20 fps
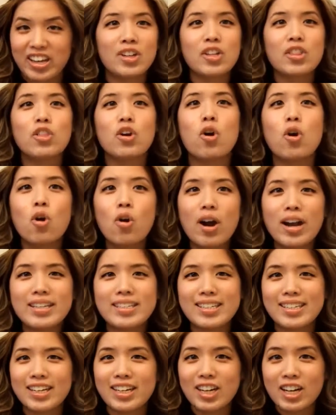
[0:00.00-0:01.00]
The whole
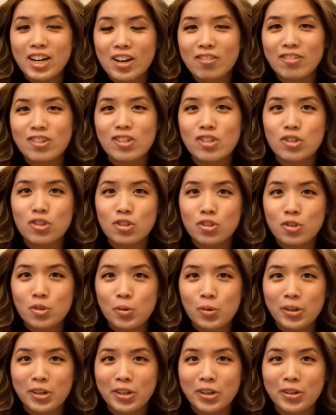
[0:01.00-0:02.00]
idea of this
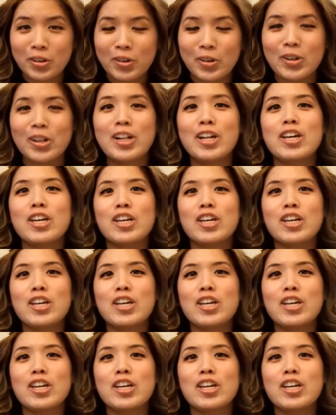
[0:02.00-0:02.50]
tutorial